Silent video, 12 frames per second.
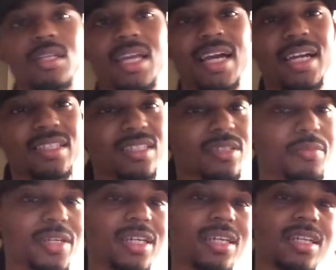like I said,
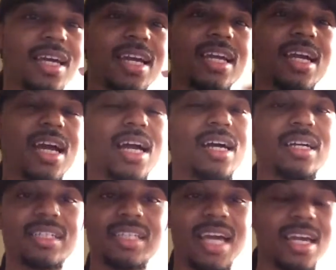man, like
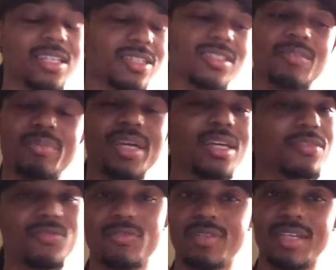just the
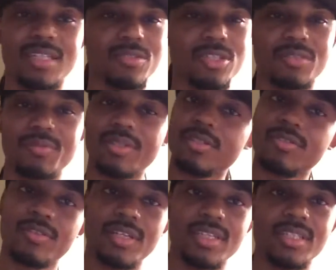past few days just been
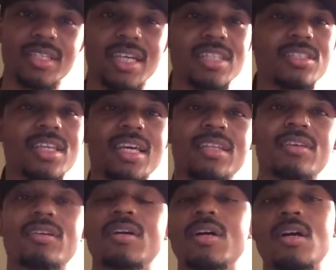crazy, and I just had
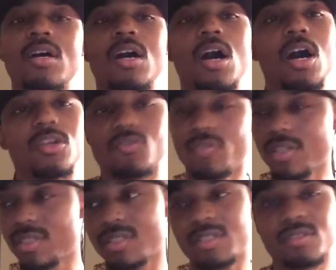to
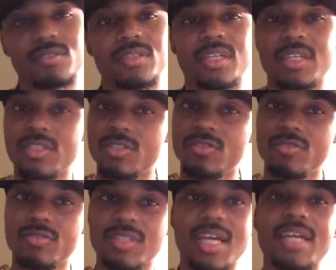address certain
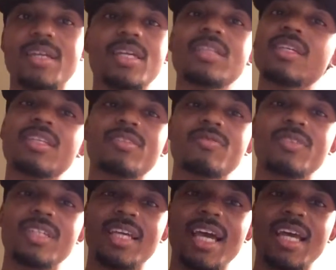issues. Like it doesn't
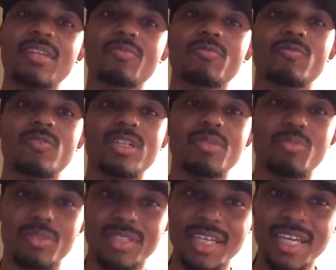really have to really
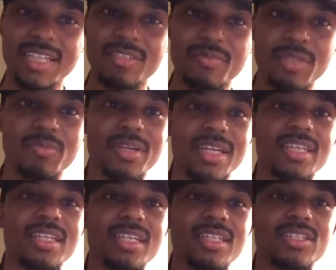pertain to me, but
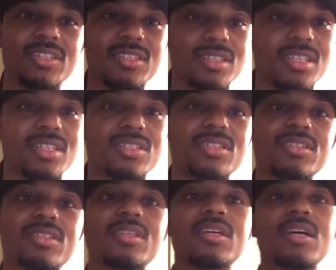it's
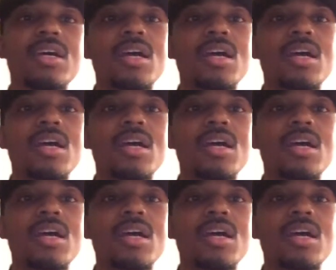just